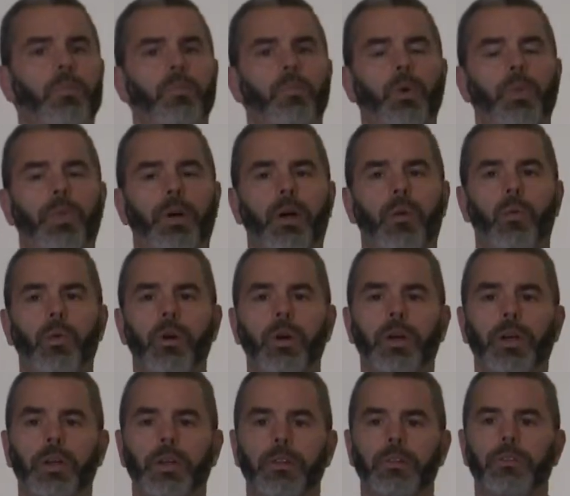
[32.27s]
with our
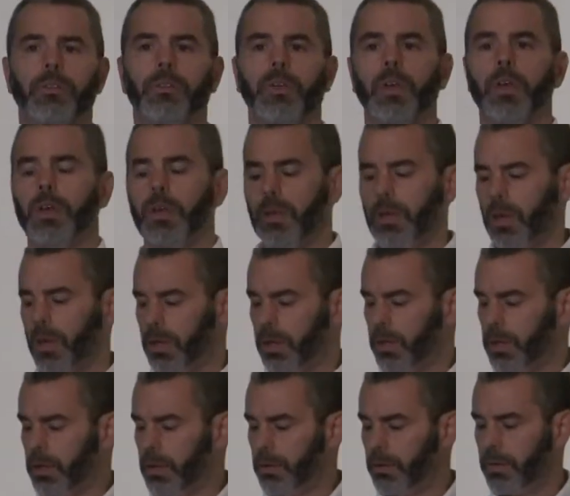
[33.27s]
work is,
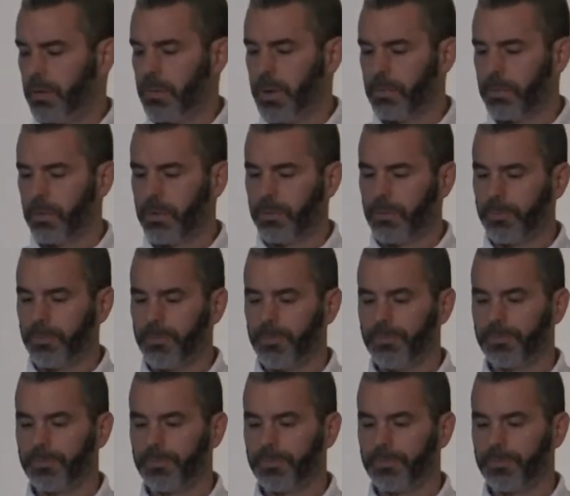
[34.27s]
here are the members,